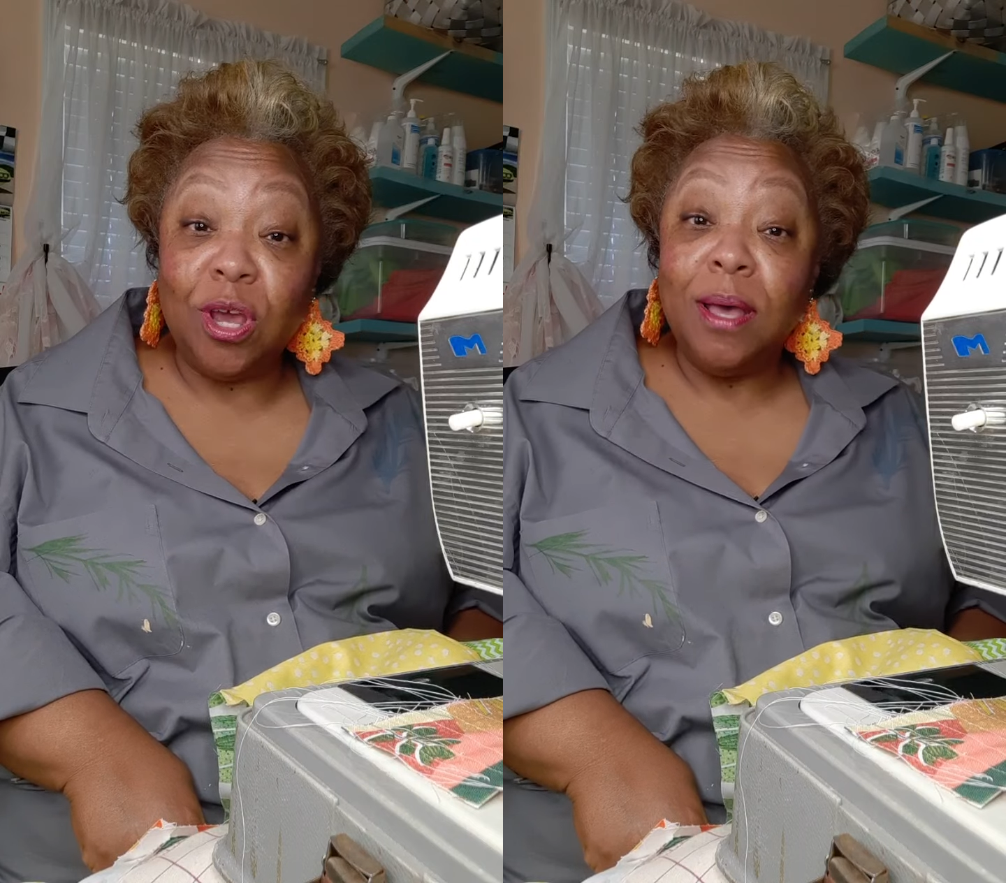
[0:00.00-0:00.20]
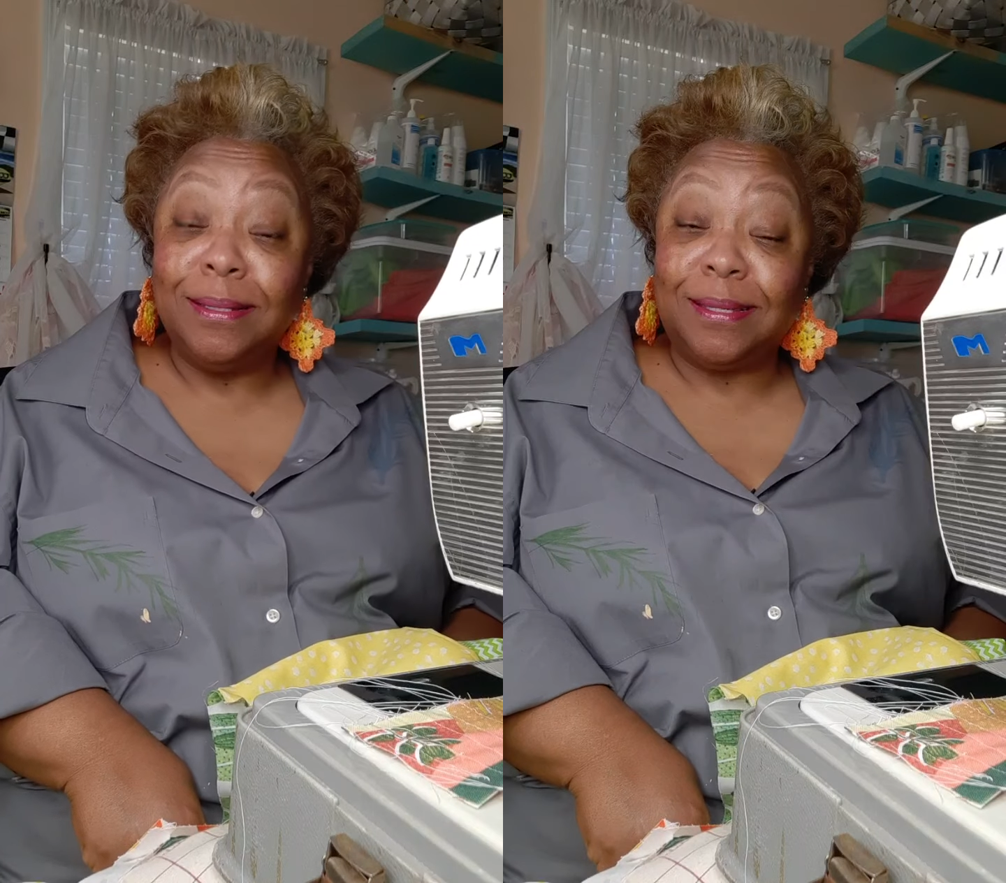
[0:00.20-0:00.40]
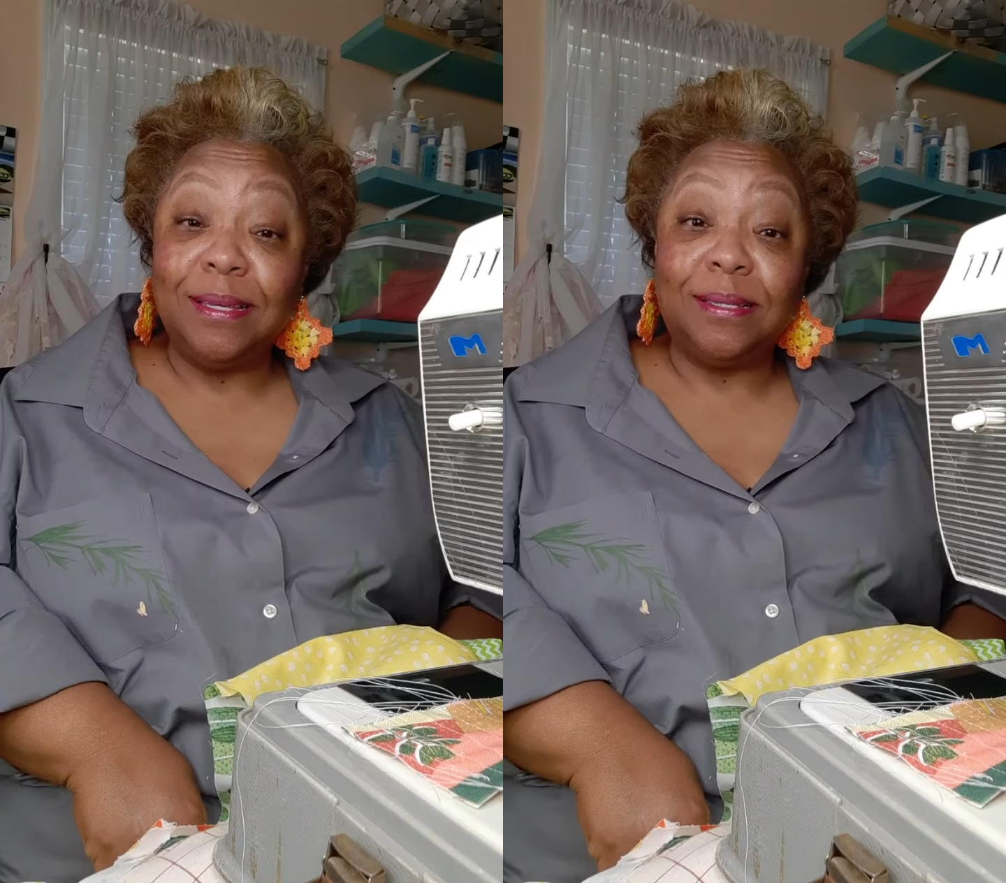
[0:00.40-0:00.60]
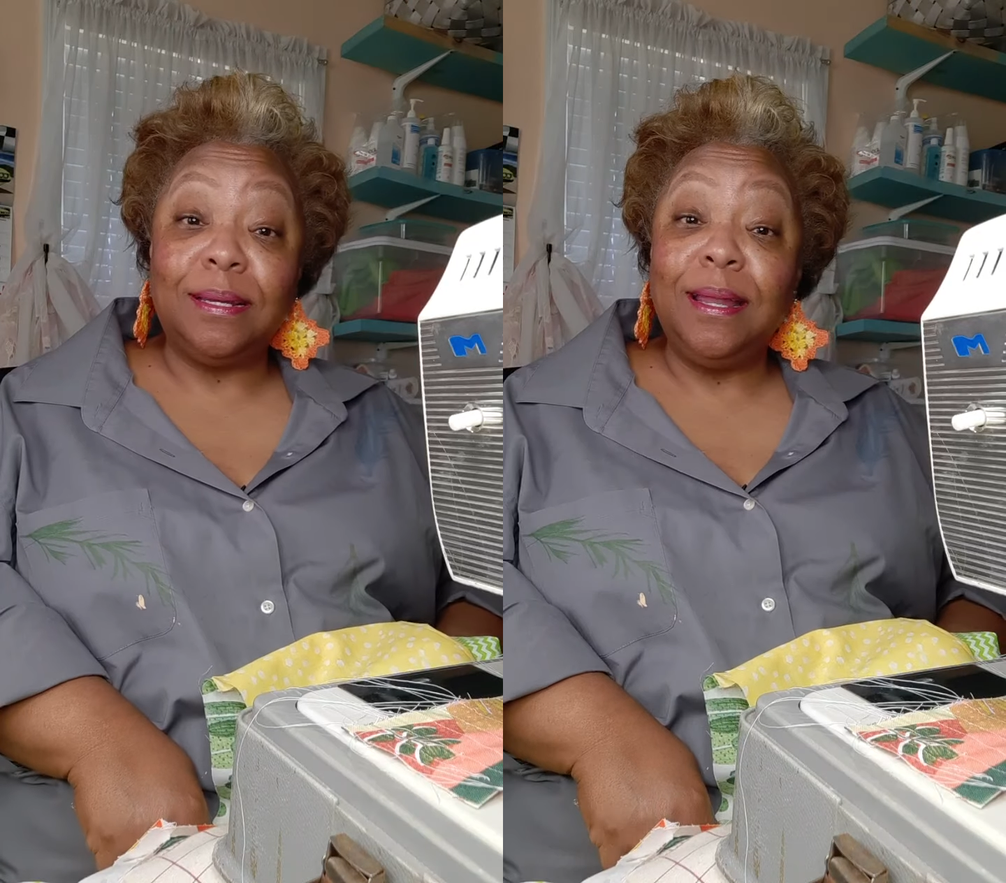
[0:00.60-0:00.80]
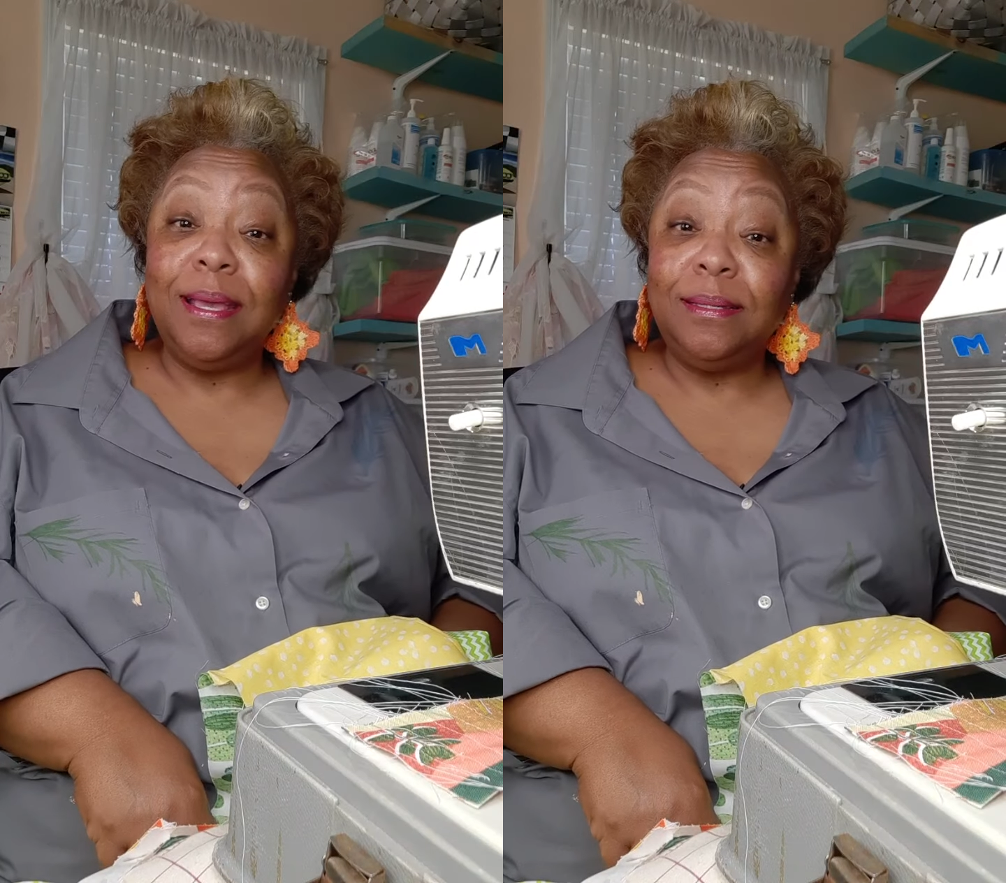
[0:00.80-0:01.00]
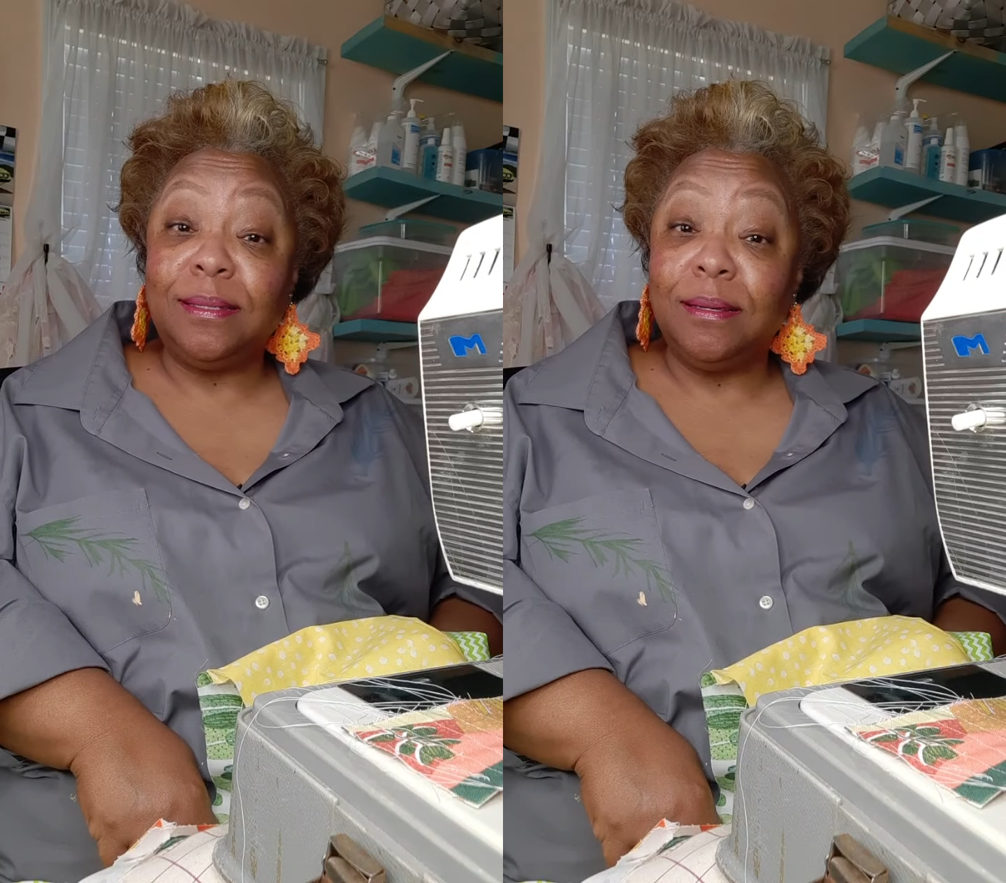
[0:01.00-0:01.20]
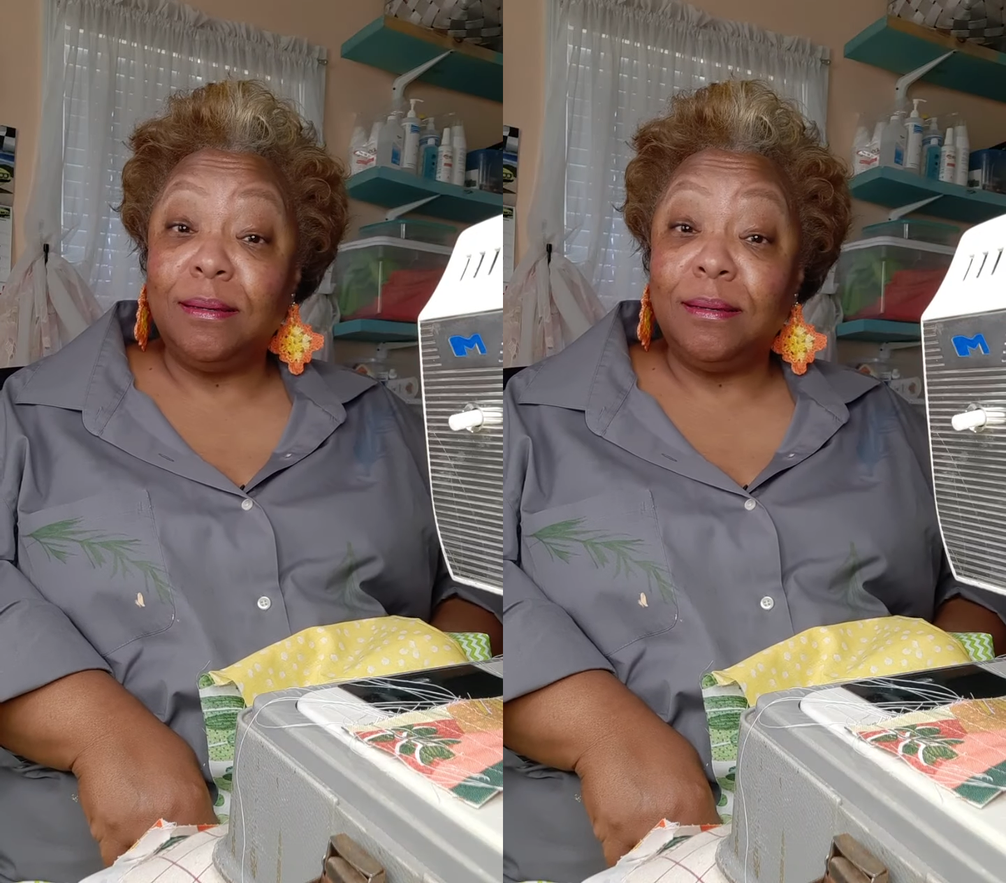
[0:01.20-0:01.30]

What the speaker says: stash.